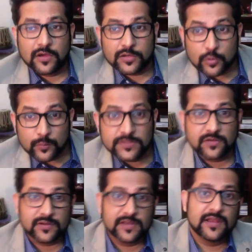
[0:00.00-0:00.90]

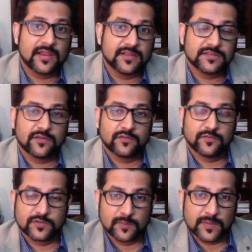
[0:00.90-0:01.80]
kilometer rail lines
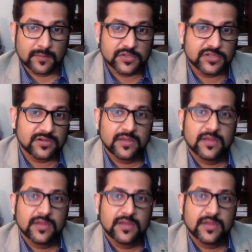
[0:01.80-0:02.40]
which will be commissioned.